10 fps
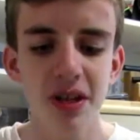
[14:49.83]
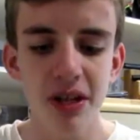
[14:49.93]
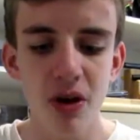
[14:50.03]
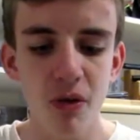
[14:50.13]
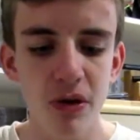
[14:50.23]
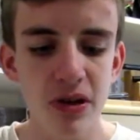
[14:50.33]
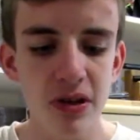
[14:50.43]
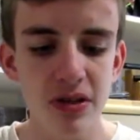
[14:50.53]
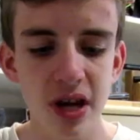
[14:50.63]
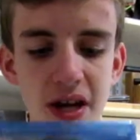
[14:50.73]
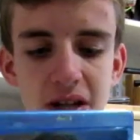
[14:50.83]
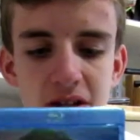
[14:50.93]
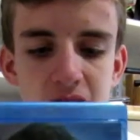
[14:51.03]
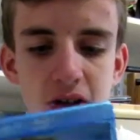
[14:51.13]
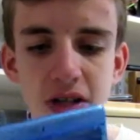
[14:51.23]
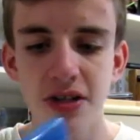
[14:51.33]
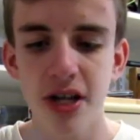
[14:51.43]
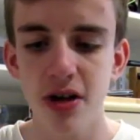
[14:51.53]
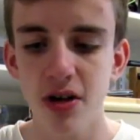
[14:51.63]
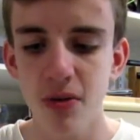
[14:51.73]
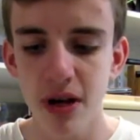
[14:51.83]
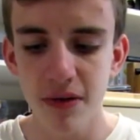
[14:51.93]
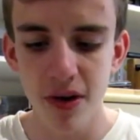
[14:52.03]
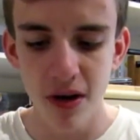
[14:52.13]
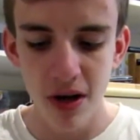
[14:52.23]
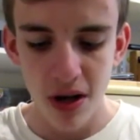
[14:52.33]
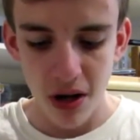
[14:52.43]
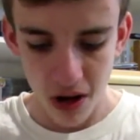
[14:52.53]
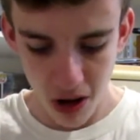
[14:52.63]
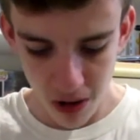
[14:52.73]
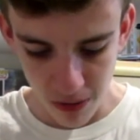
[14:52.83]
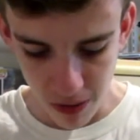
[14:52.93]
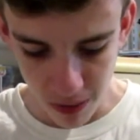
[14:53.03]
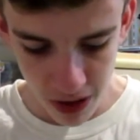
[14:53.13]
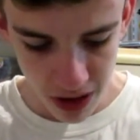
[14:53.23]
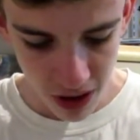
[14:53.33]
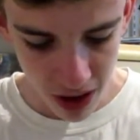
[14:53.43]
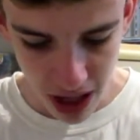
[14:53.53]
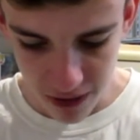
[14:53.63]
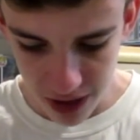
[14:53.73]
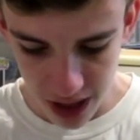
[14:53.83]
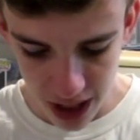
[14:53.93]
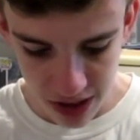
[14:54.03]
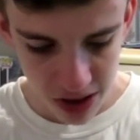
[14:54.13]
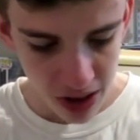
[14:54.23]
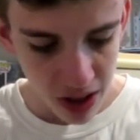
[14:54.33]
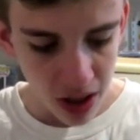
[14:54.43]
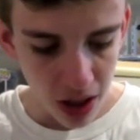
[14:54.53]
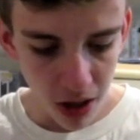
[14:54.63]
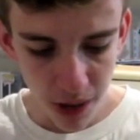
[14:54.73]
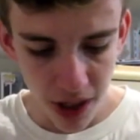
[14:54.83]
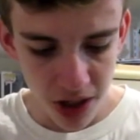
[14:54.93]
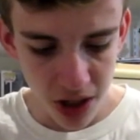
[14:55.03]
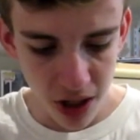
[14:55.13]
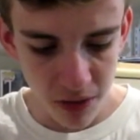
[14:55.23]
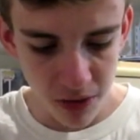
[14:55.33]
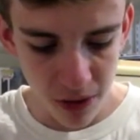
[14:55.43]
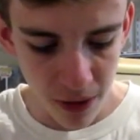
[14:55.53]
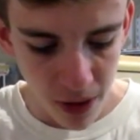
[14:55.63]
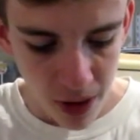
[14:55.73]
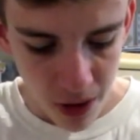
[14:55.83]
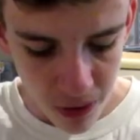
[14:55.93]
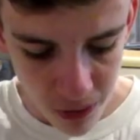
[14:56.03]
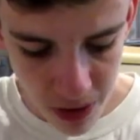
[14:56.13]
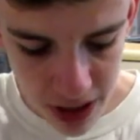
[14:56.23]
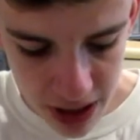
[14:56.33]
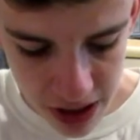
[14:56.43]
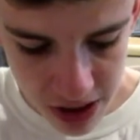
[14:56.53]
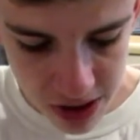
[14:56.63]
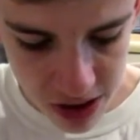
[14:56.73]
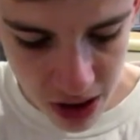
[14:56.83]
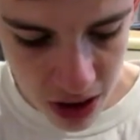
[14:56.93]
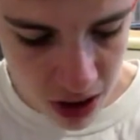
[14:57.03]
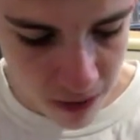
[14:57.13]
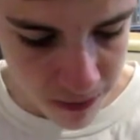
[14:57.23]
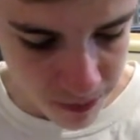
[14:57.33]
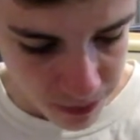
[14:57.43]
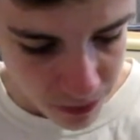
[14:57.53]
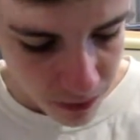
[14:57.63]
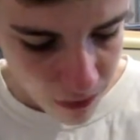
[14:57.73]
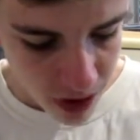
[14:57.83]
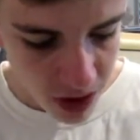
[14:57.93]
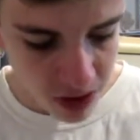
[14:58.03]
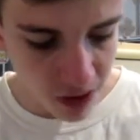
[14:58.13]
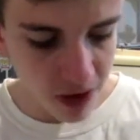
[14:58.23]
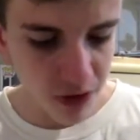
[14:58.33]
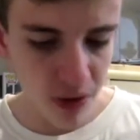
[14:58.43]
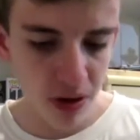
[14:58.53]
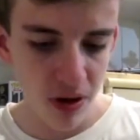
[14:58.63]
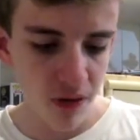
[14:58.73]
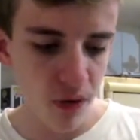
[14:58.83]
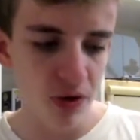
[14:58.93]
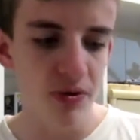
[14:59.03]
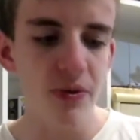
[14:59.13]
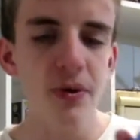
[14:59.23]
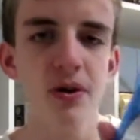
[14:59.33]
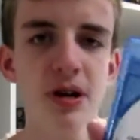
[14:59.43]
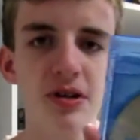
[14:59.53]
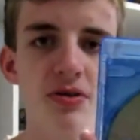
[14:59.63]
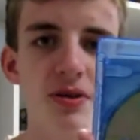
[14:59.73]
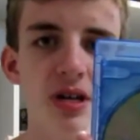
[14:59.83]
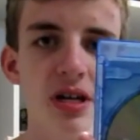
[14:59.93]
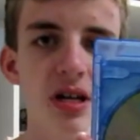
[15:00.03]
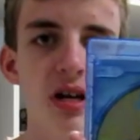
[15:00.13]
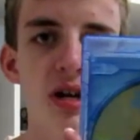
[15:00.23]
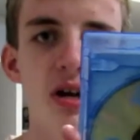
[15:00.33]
like over to the side, it's not like centered or whatever. But pretty darn heavy case. It actually comes with 3 discs. So this one, of course, with the crystal key.